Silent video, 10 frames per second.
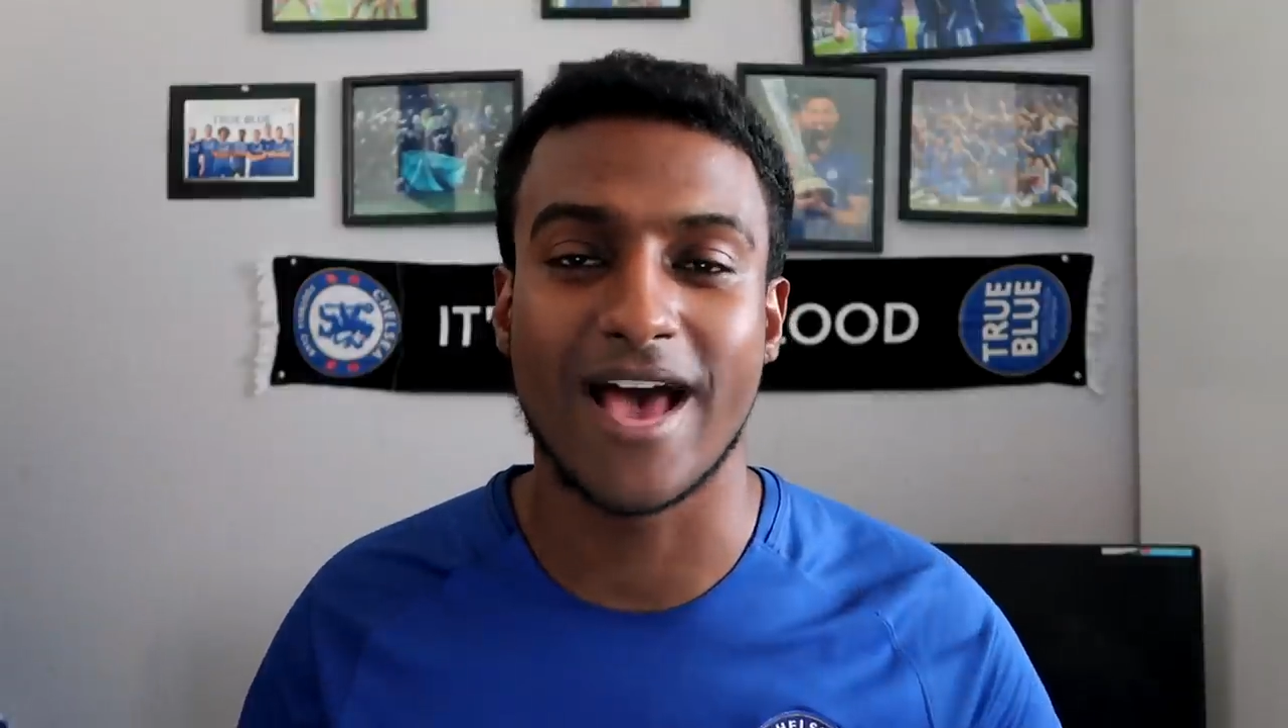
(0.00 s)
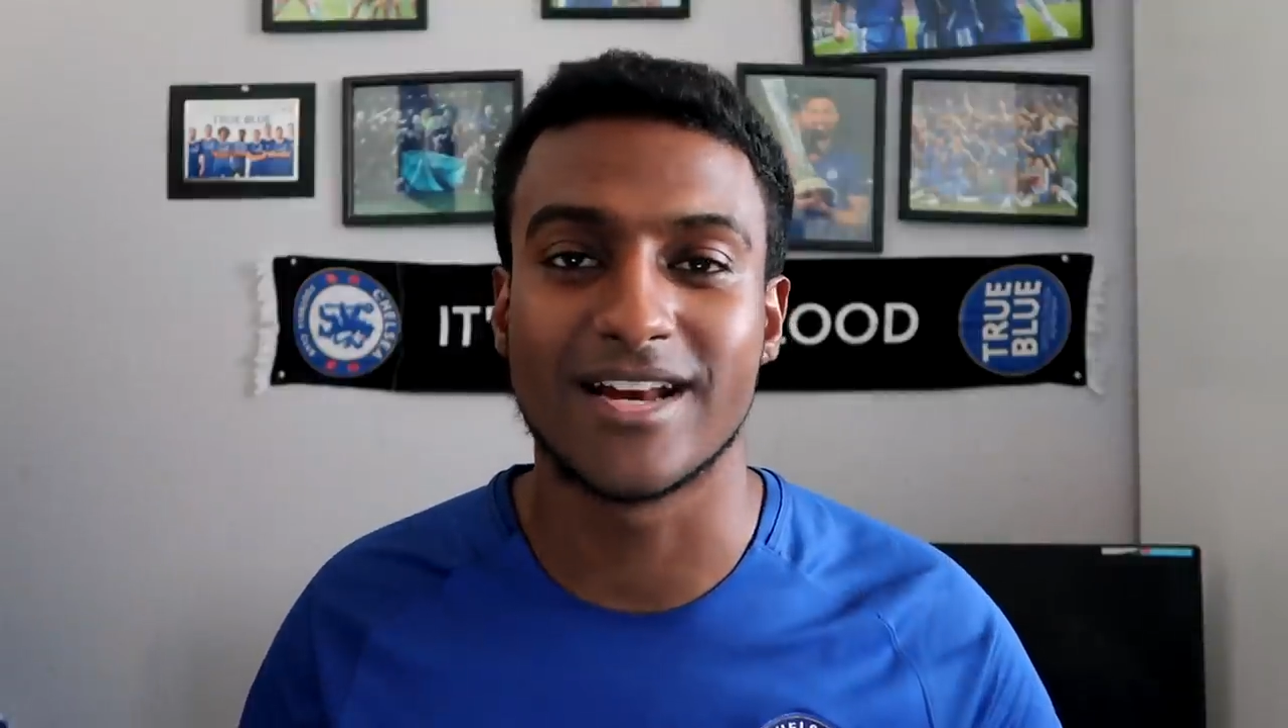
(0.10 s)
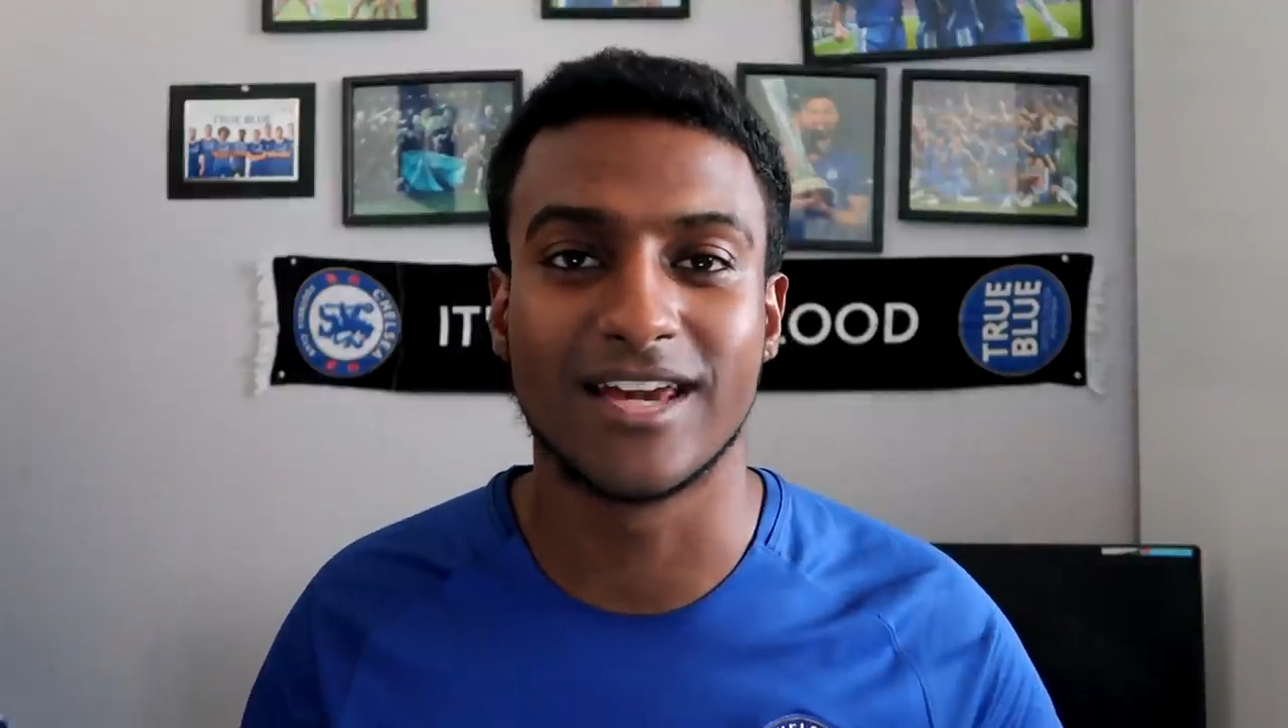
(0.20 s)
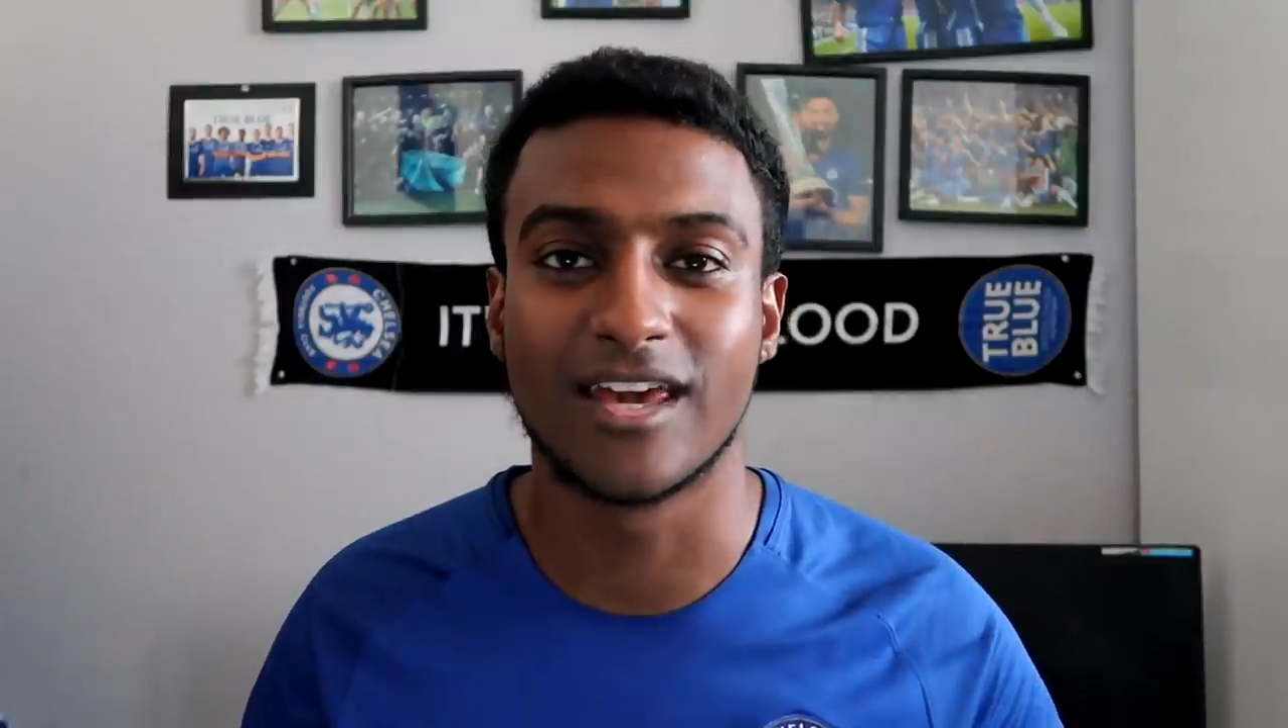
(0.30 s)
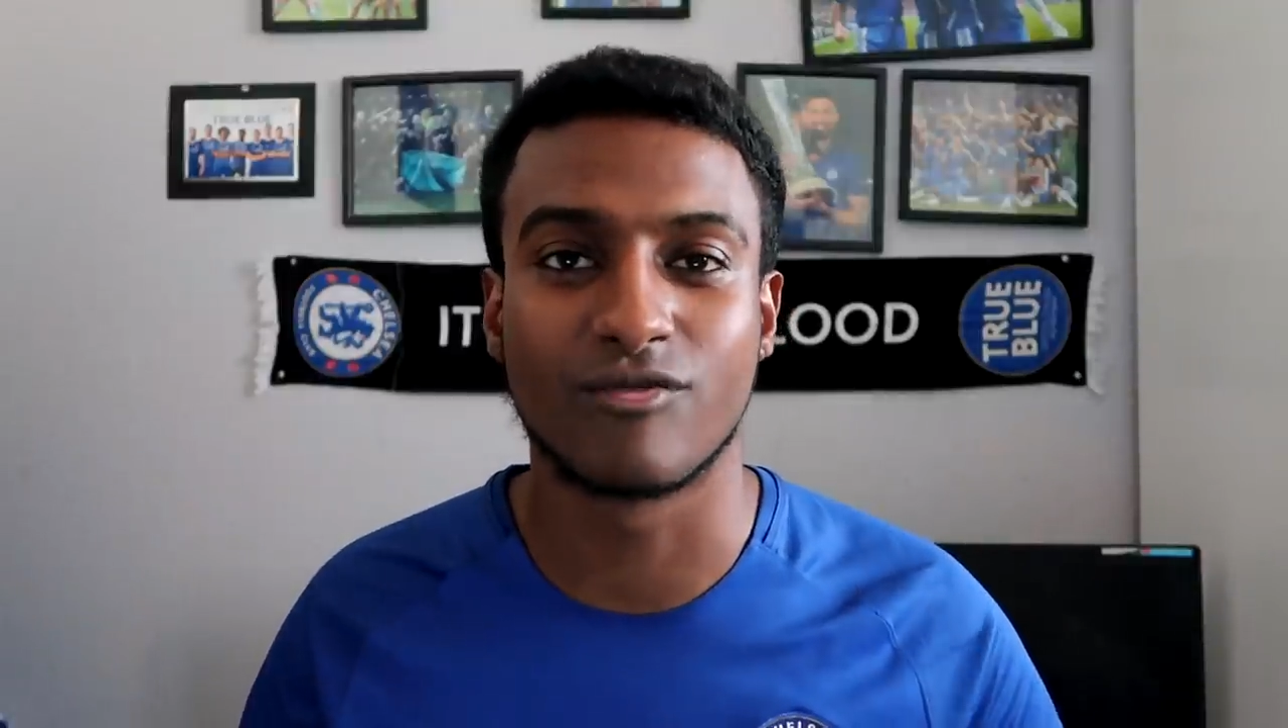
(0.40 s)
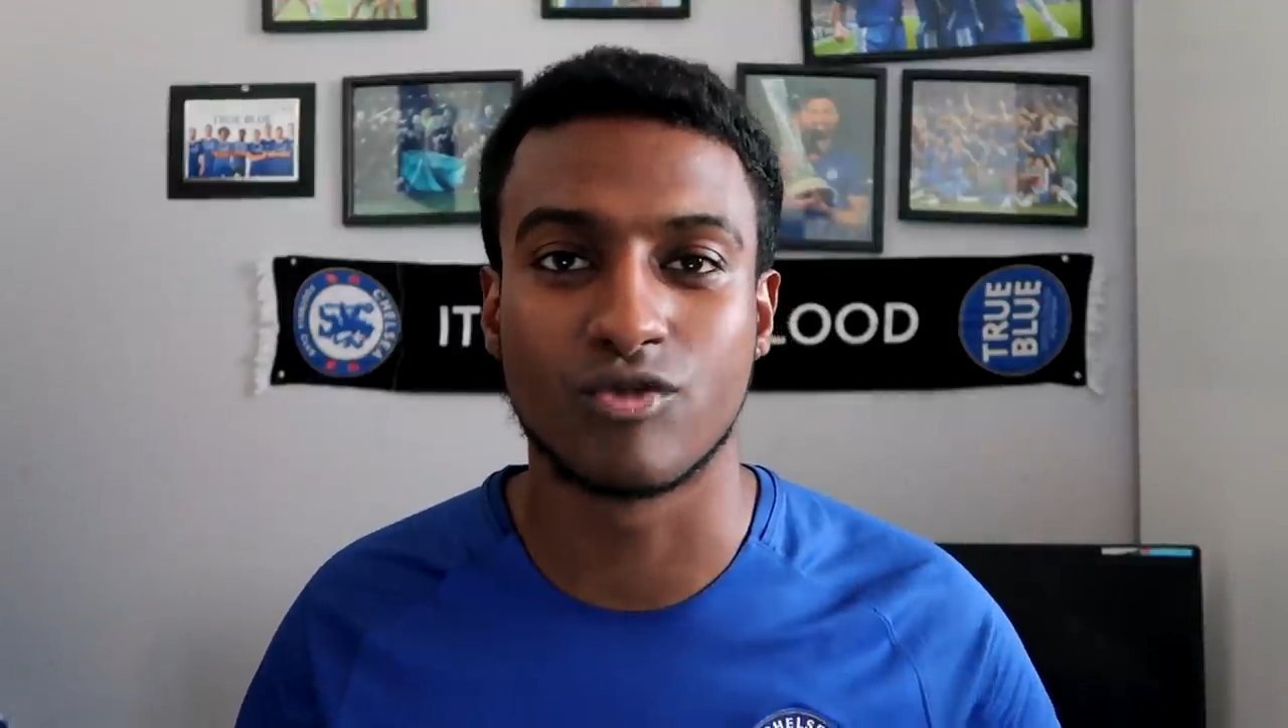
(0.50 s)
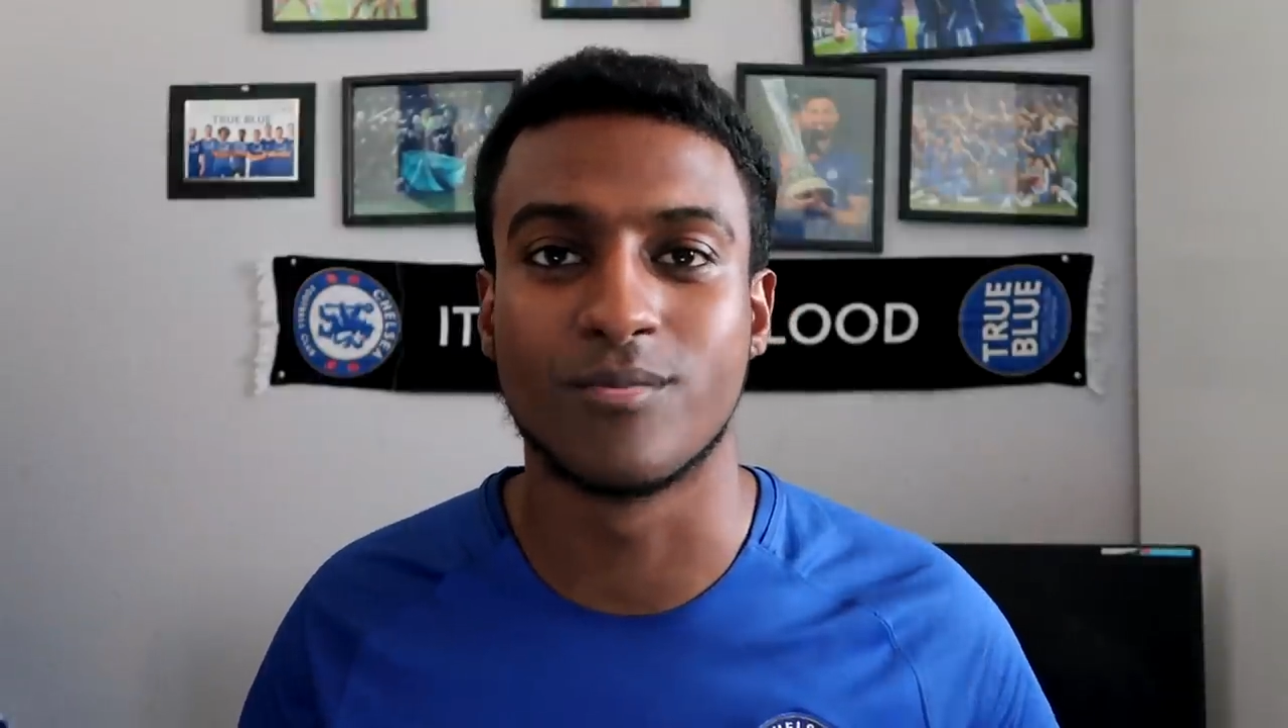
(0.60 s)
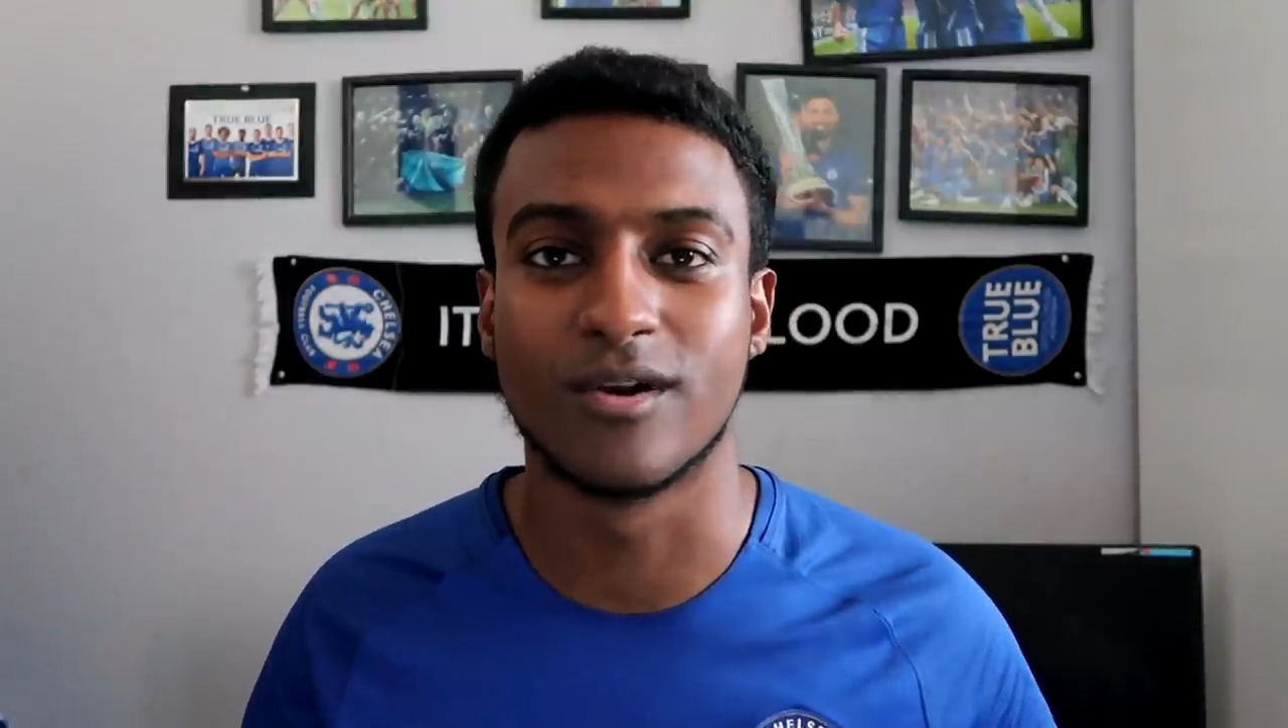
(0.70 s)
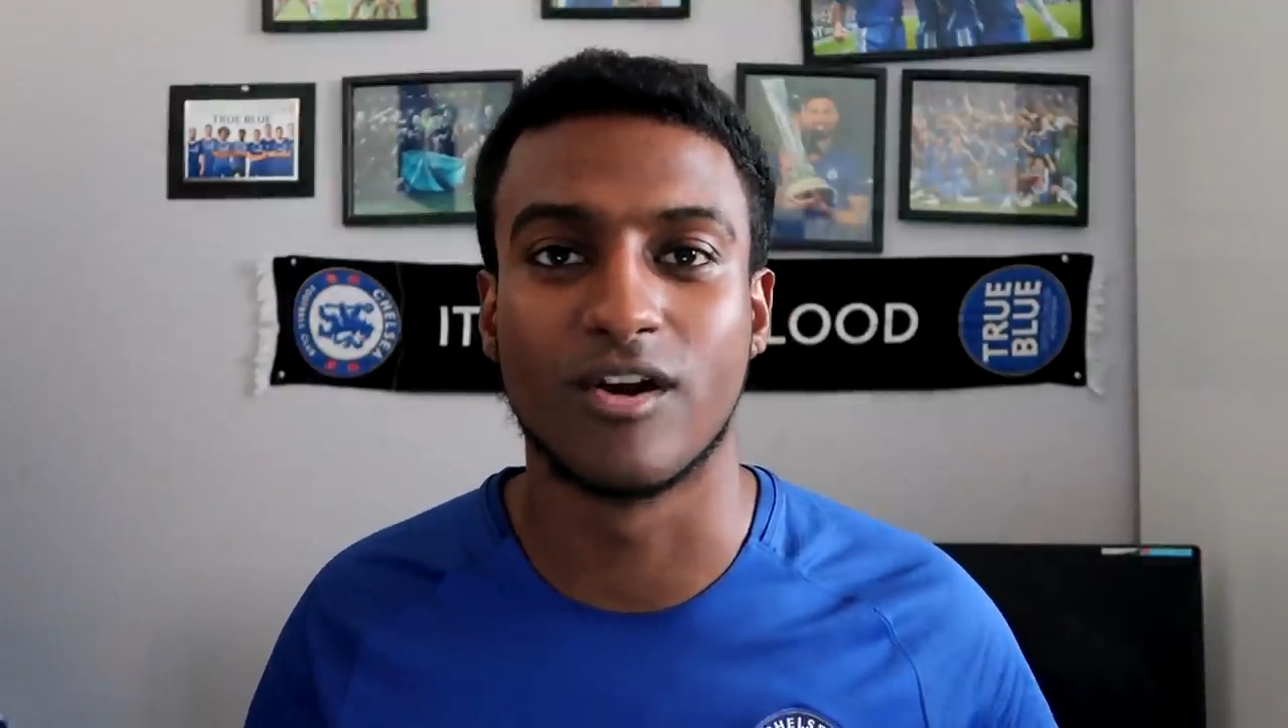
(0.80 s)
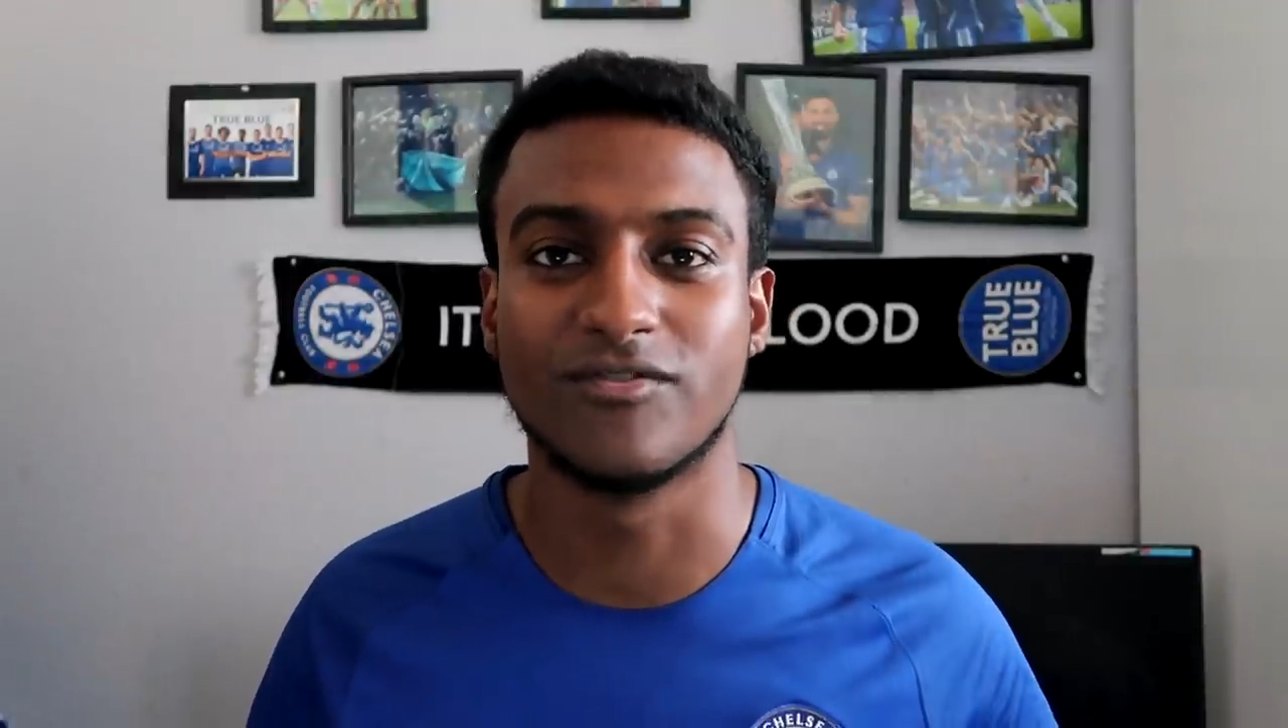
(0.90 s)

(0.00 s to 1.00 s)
head and give Ruben